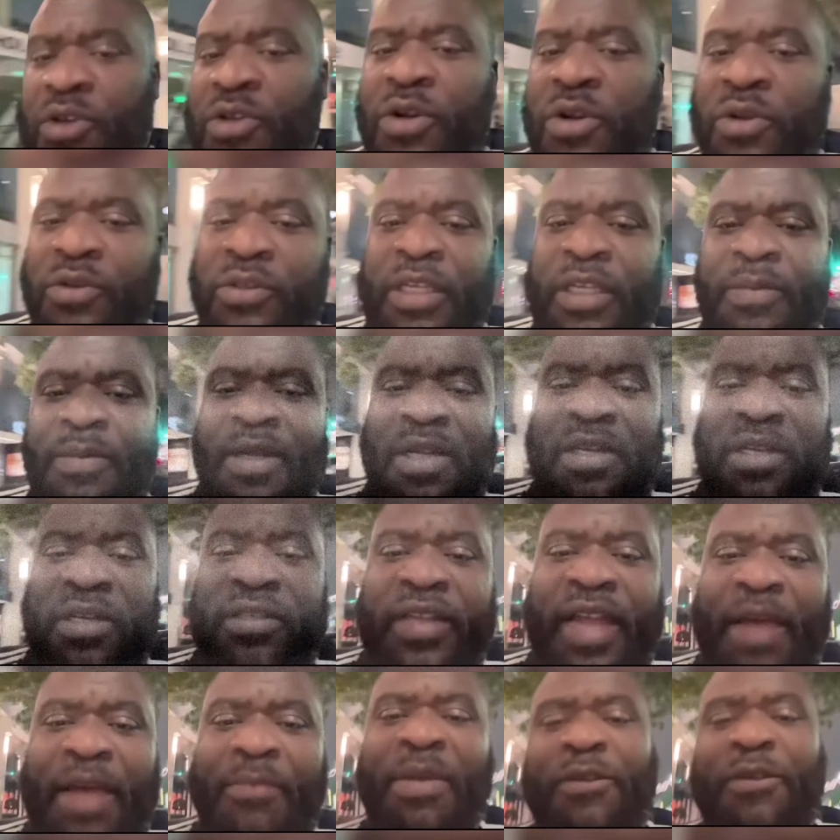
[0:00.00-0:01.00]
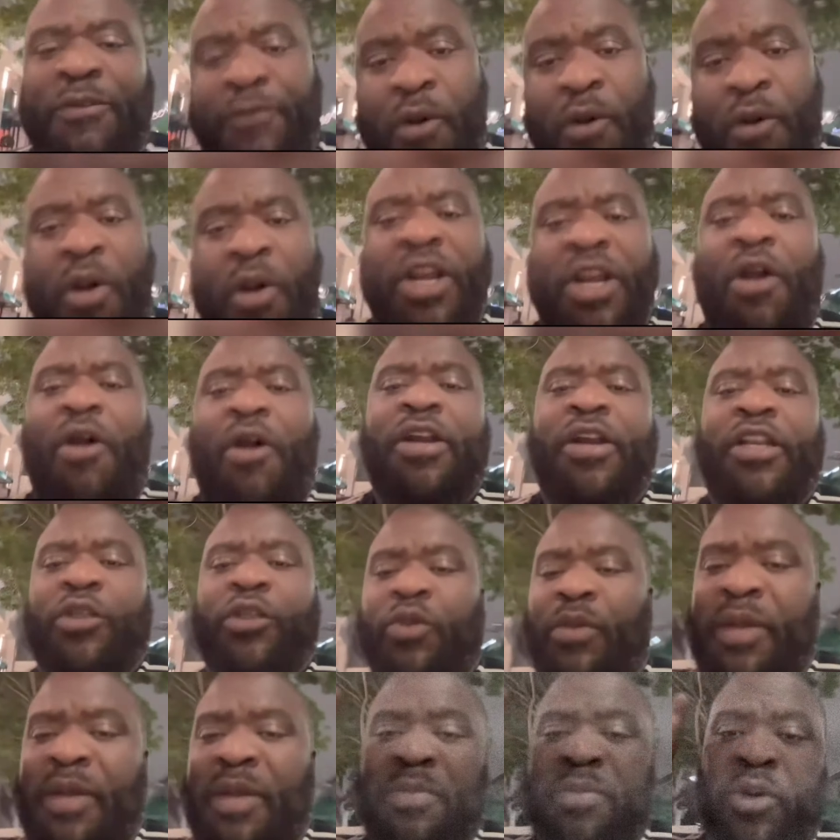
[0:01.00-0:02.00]
you don't seem to understand. Before, an
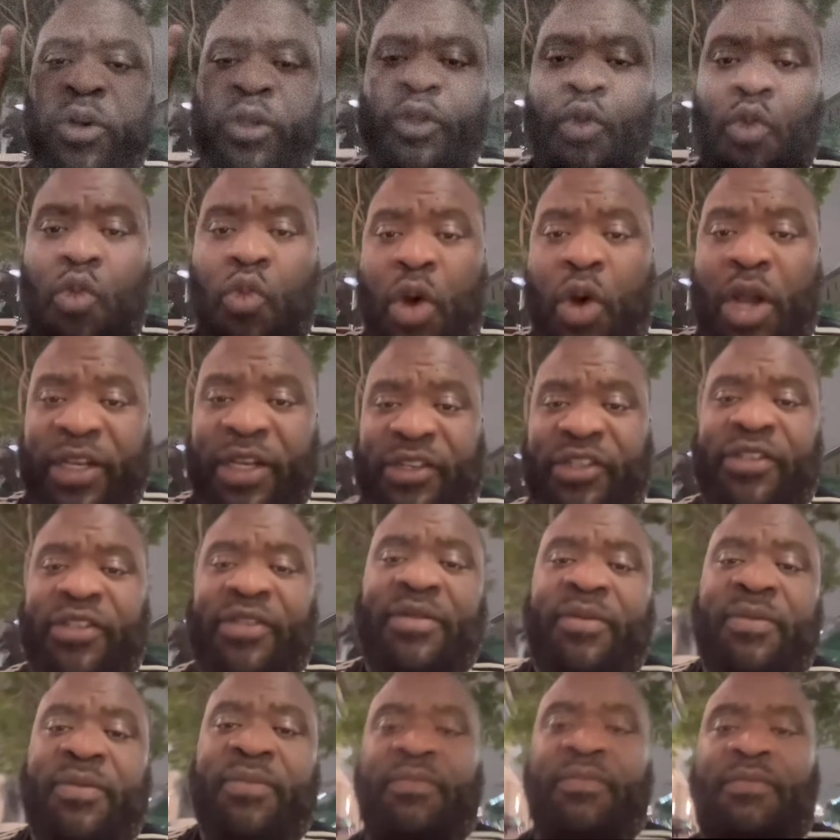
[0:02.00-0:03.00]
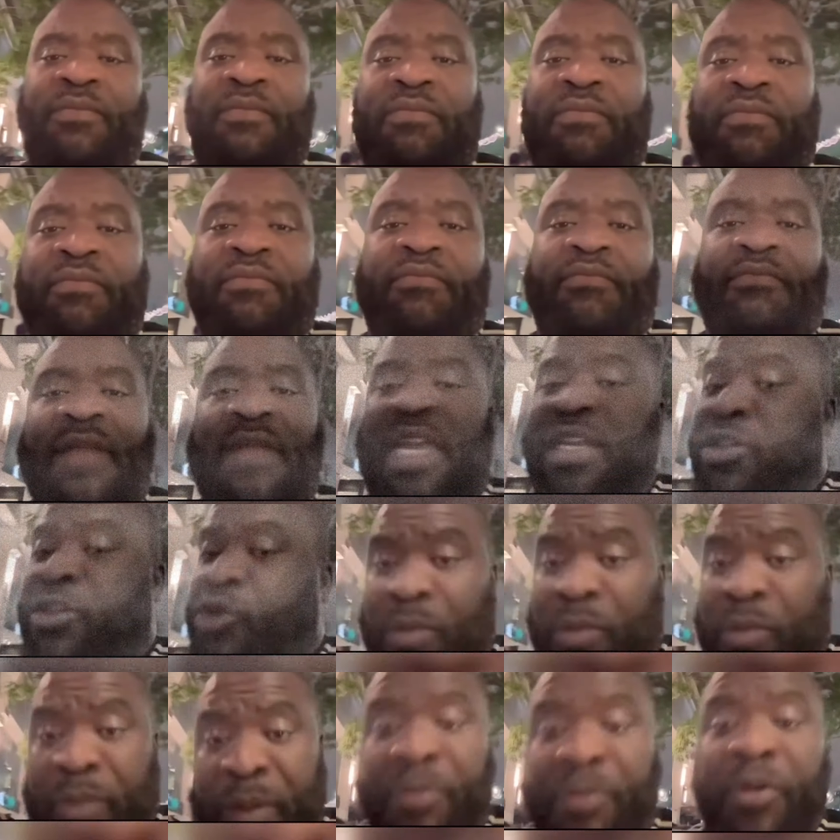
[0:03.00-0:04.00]
artist would be booked once. Like
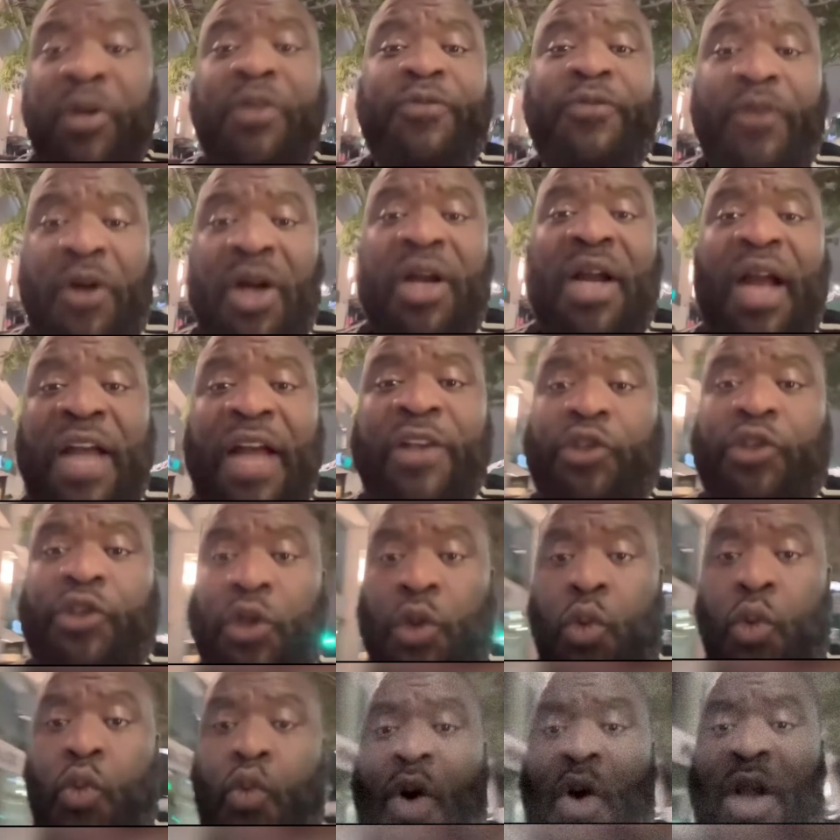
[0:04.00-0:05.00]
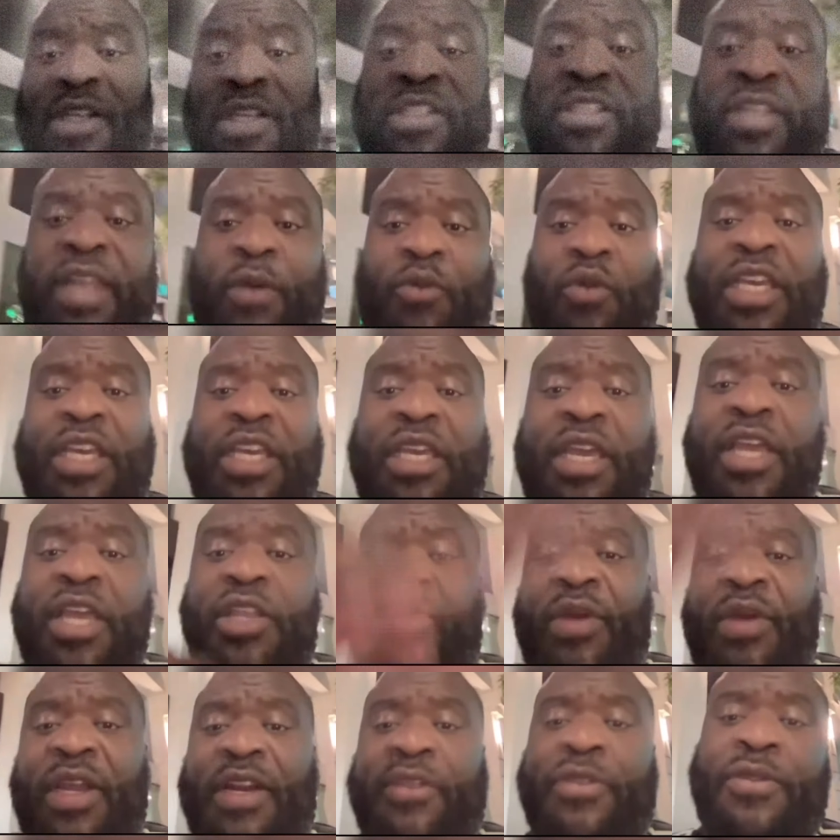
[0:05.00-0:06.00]
you would be booked for a concert once that
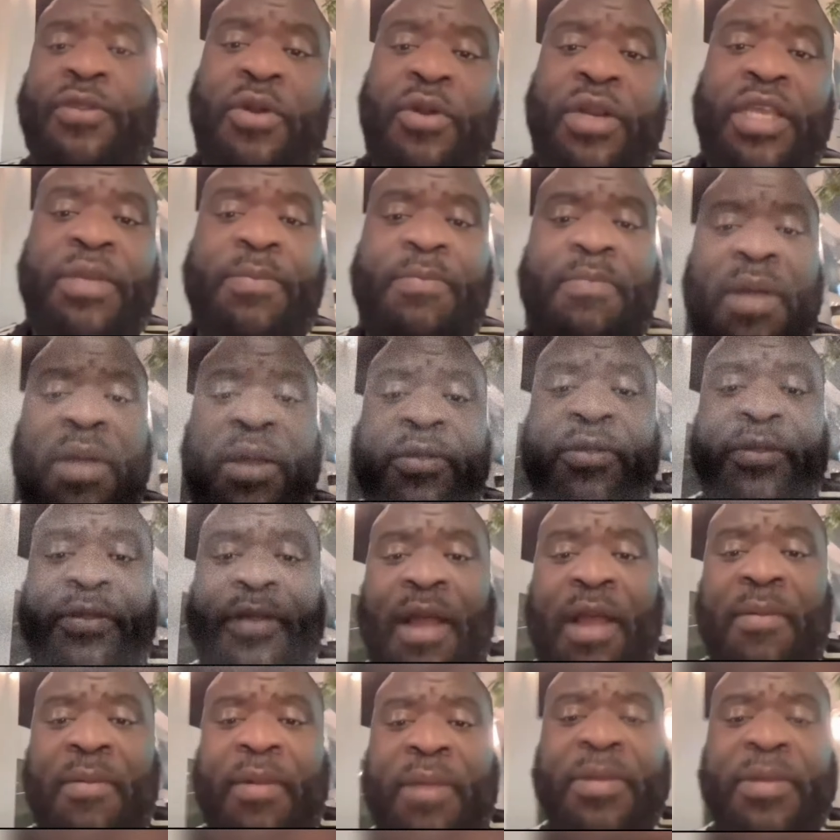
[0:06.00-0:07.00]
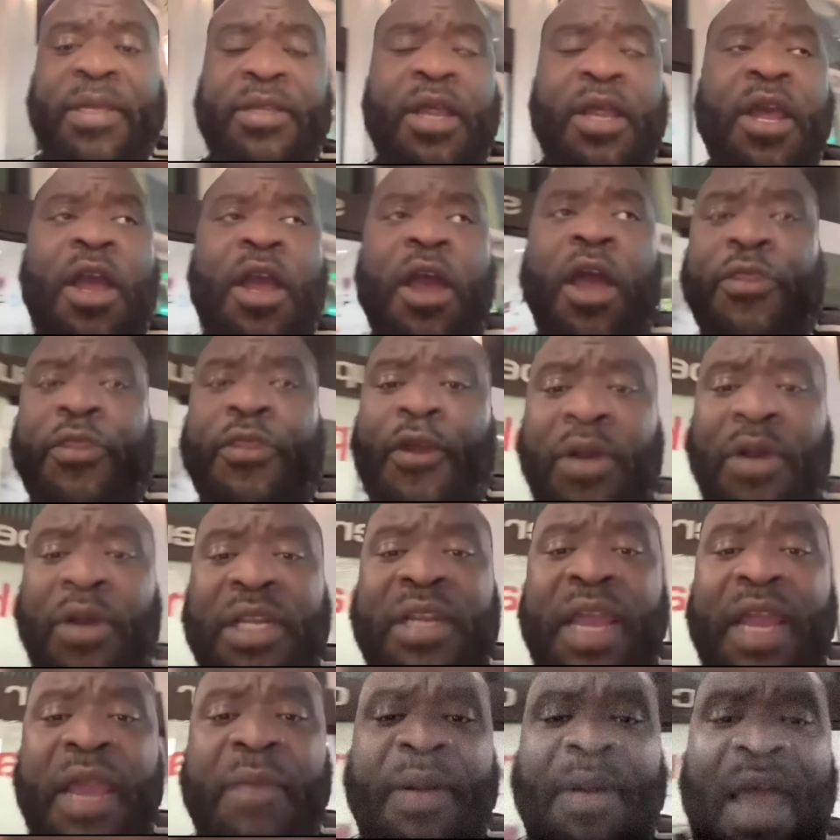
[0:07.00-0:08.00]
weekend. You had a 30 month, uh, I mean, a
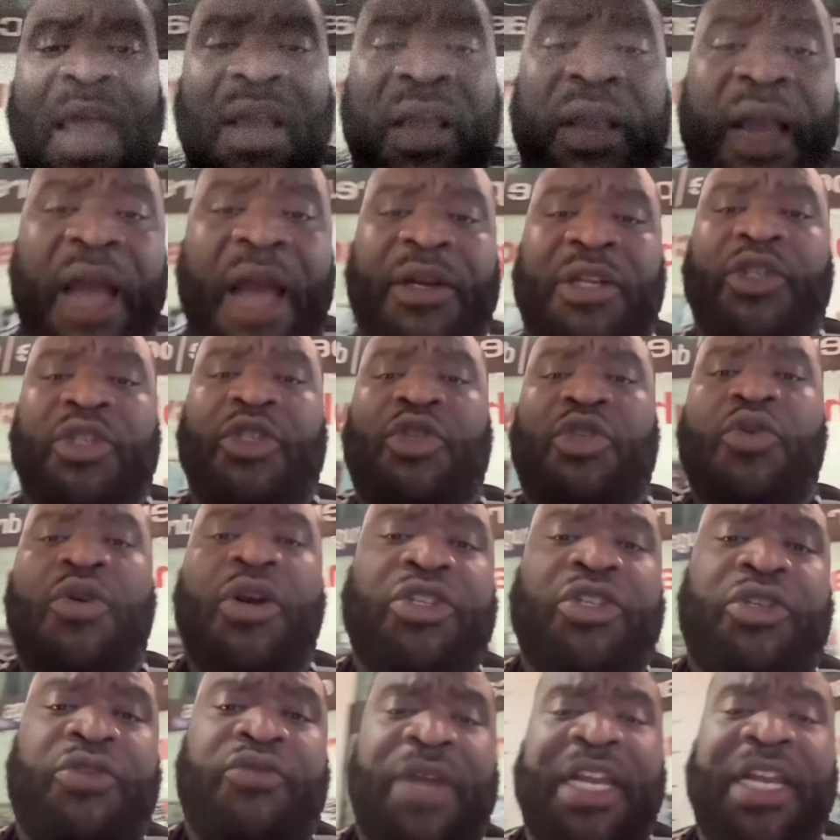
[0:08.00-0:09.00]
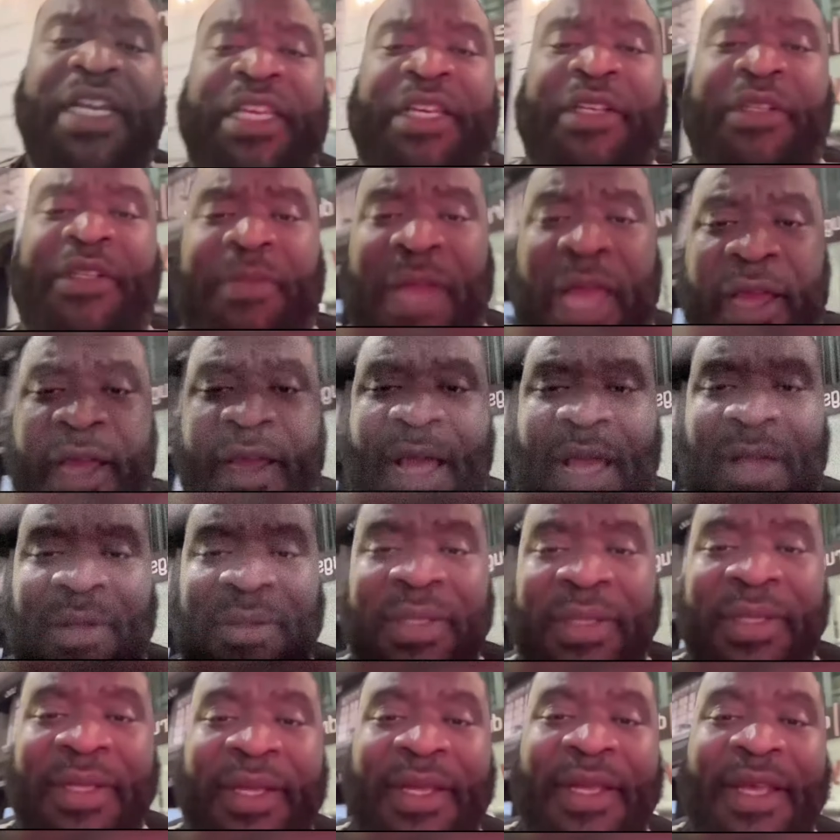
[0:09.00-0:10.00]
30 day block out and 200 radius block out.
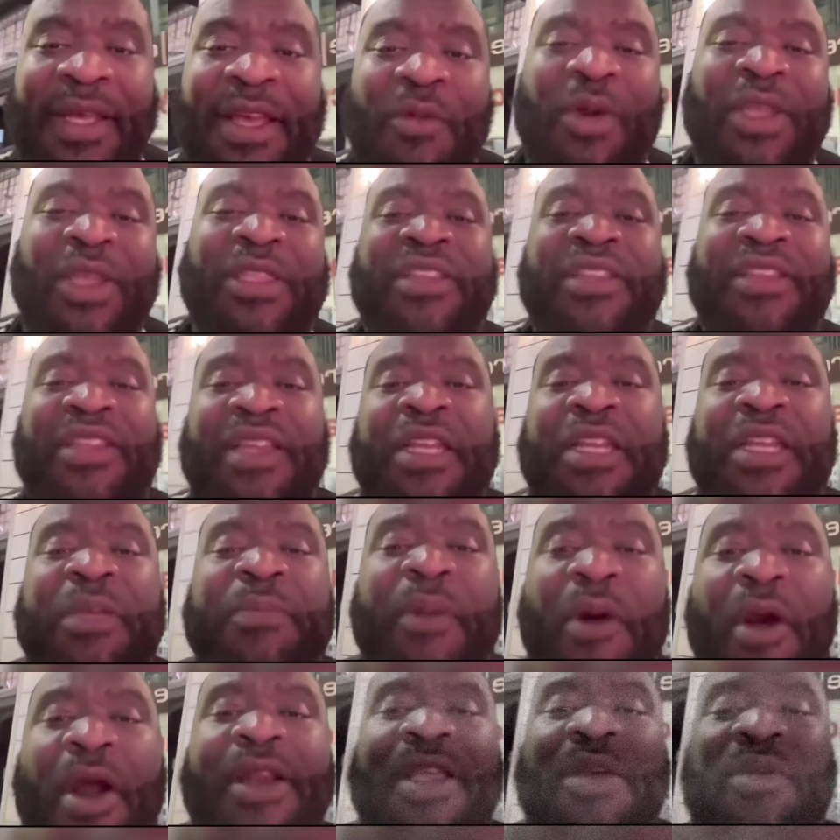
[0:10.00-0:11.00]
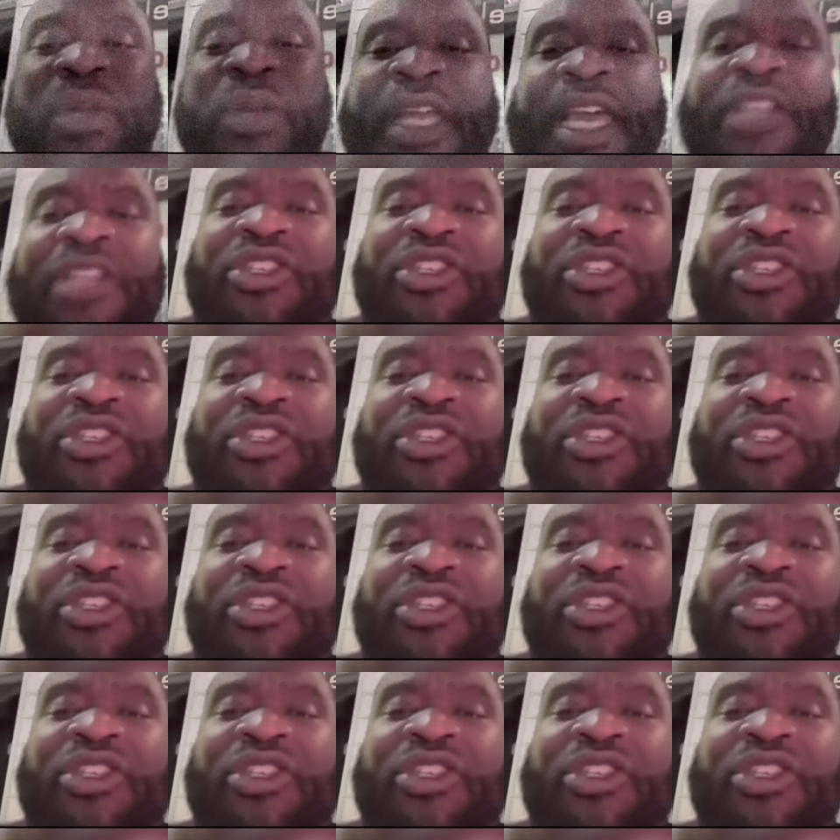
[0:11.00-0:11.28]
With the Diddy party and what